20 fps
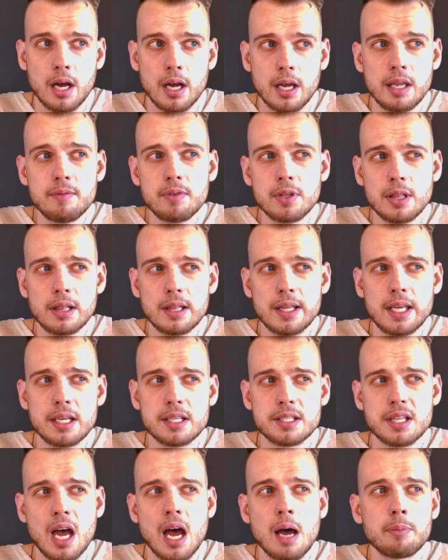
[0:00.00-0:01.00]
Even the
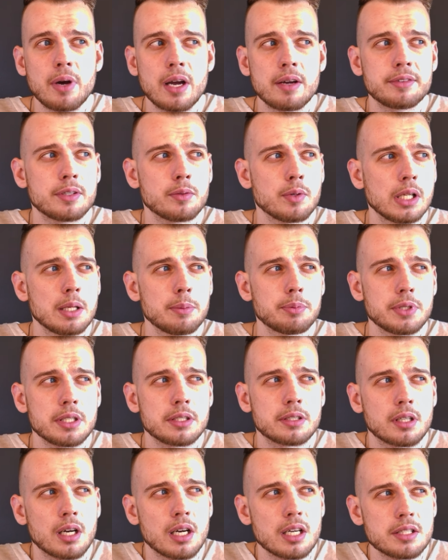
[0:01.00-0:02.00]
latest app I've developed, it
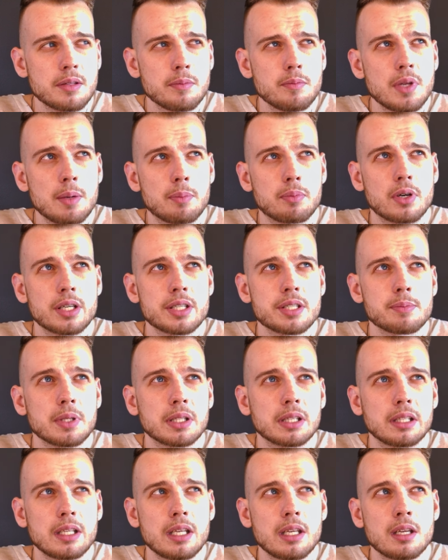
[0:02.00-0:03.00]
costed me
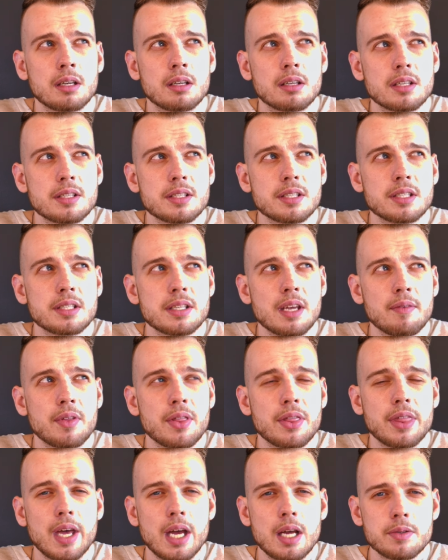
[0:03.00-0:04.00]
approximately
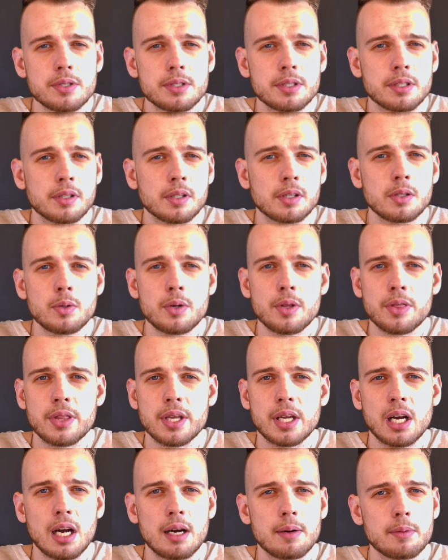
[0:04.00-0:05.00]
$7,000, including the
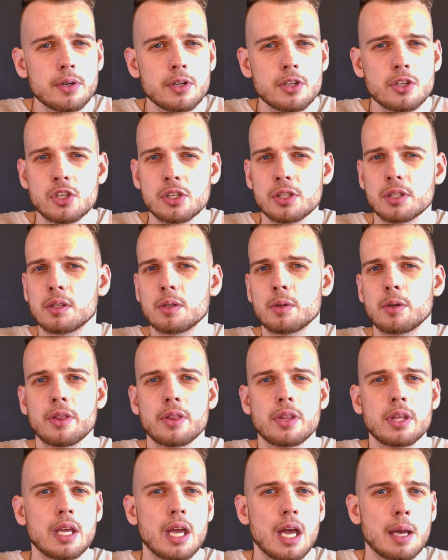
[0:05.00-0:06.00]
coverage, including
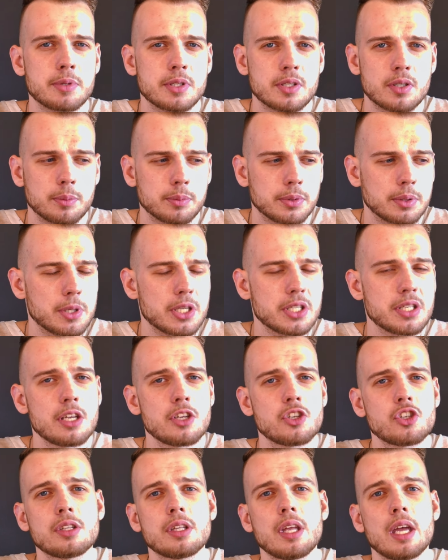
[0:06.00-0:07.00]
the App Store
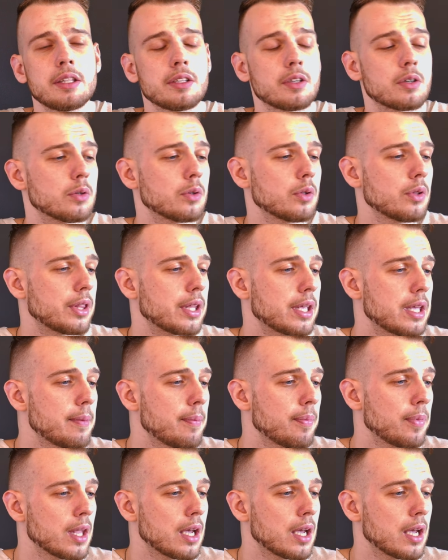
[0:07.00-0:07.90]
optimization and all the